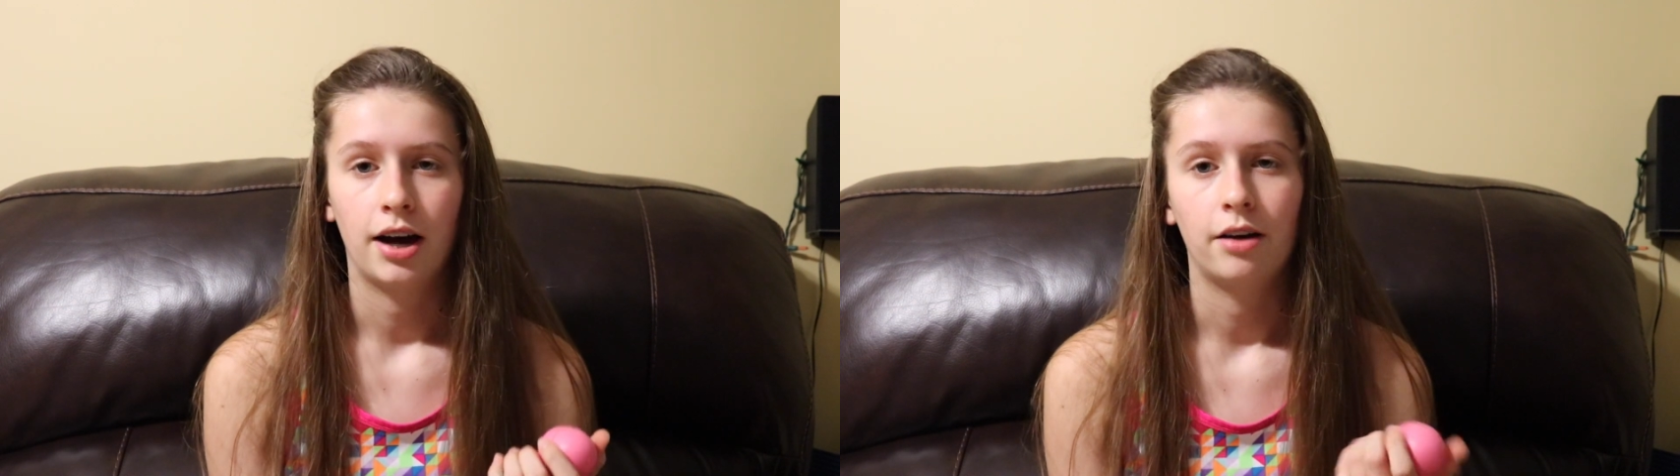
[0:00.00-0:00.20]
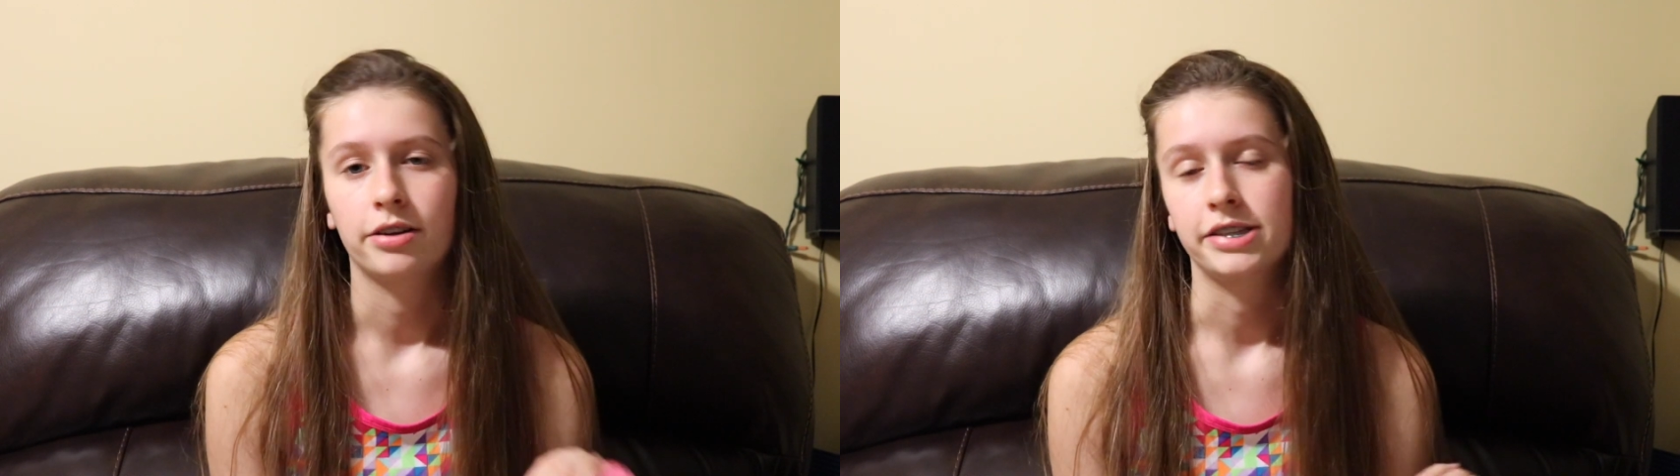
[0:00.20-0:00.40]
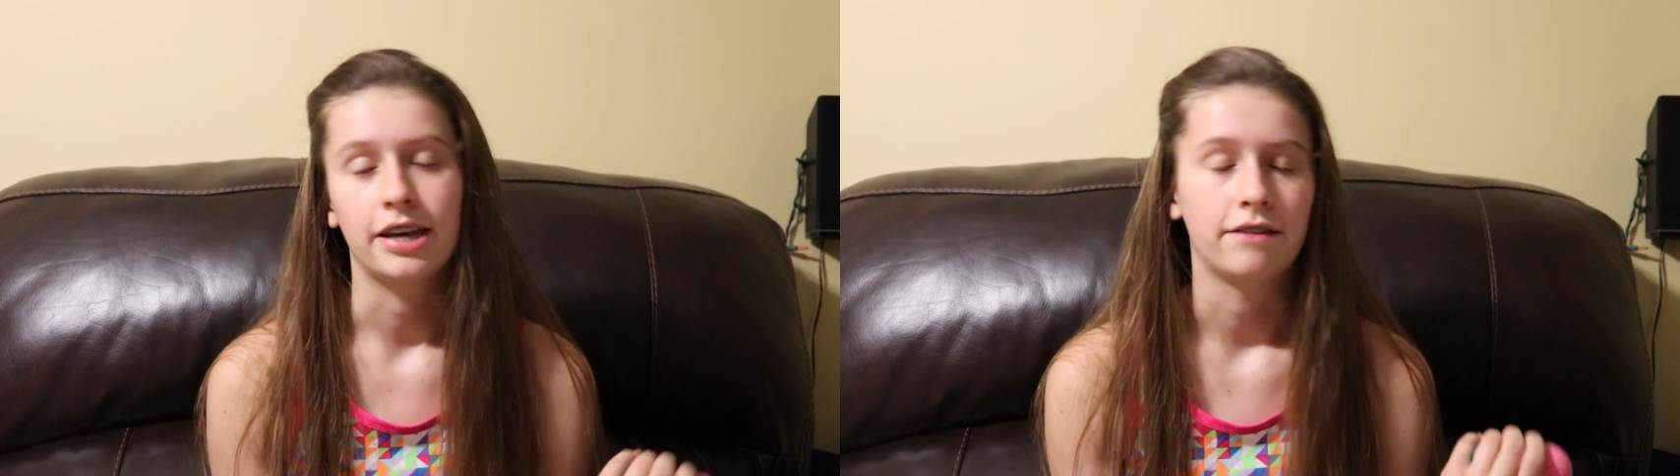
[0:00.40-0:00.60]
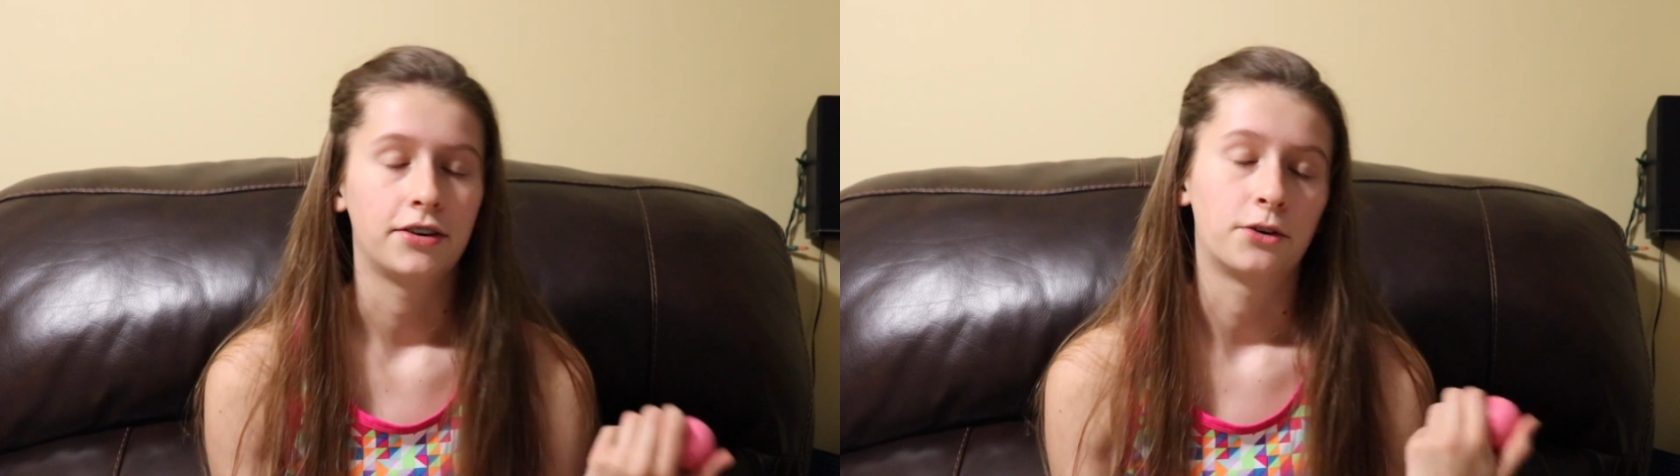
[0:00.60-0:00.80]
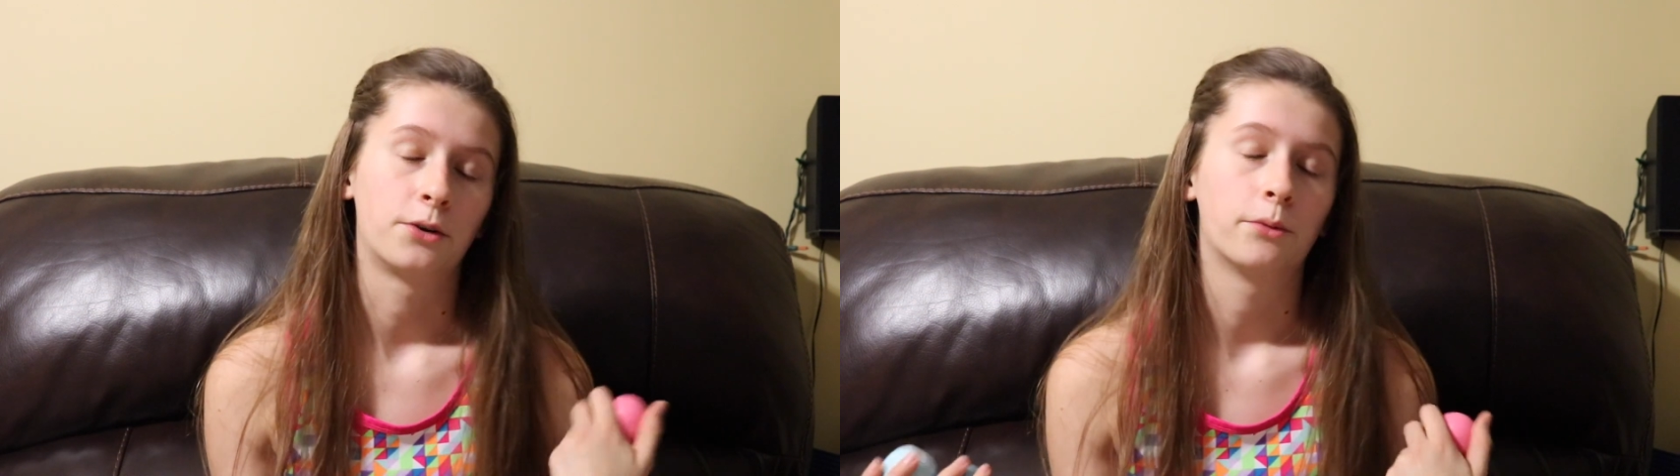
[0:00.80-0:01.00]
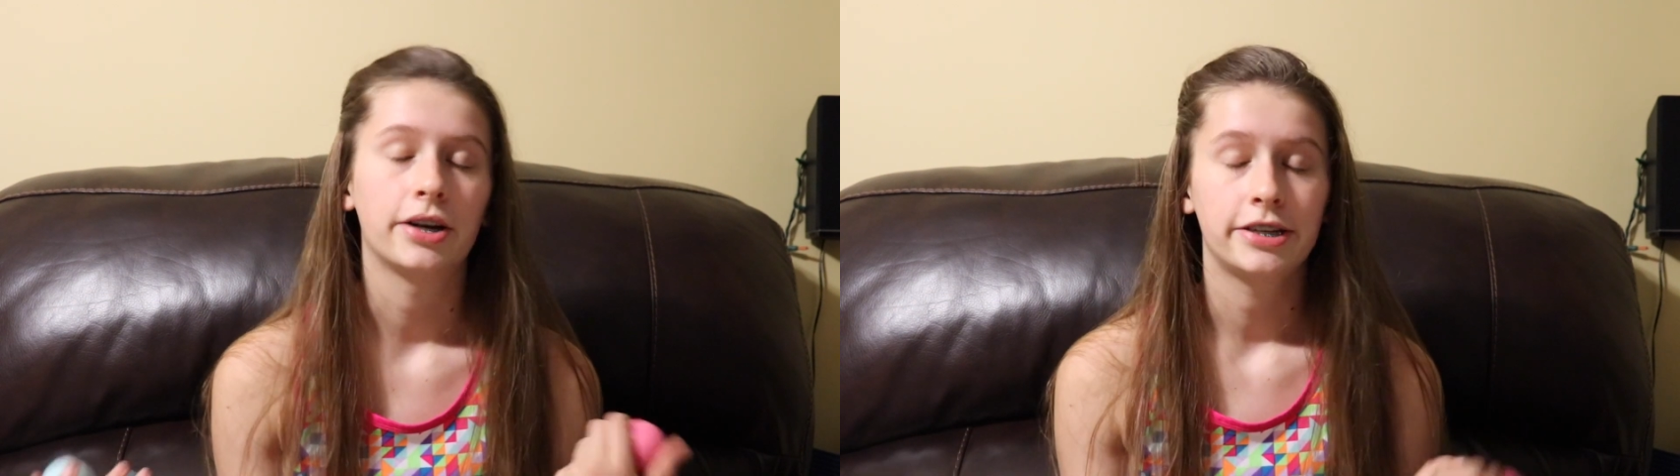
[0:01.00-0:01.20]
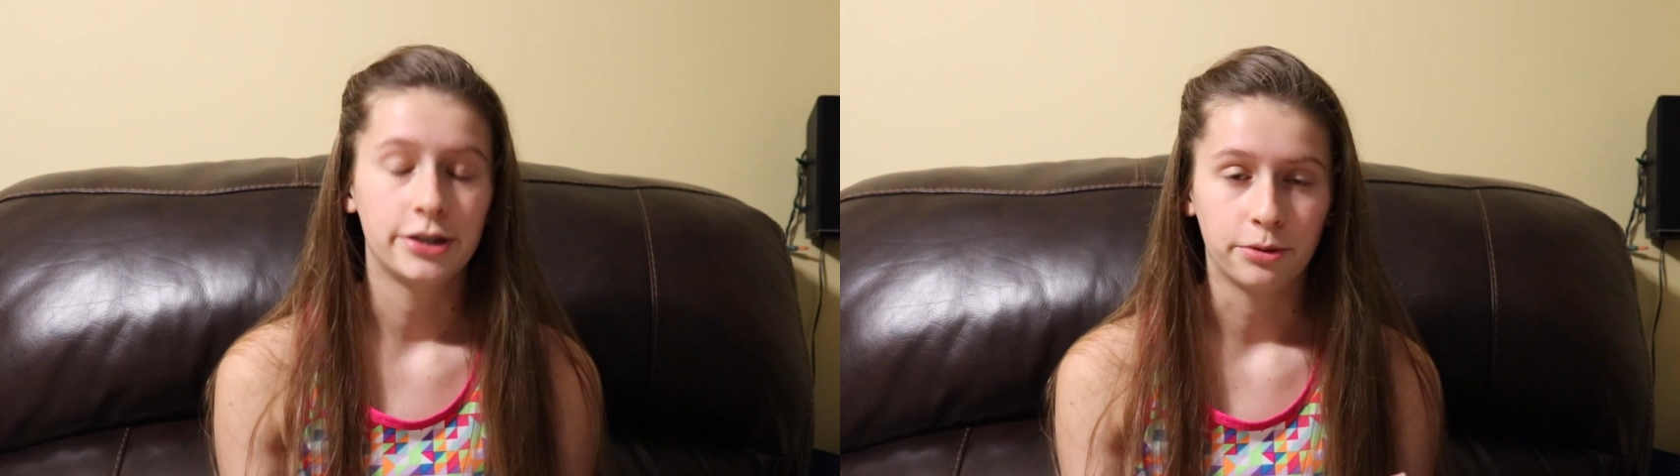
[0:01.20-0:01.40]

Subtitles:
how to save it or what to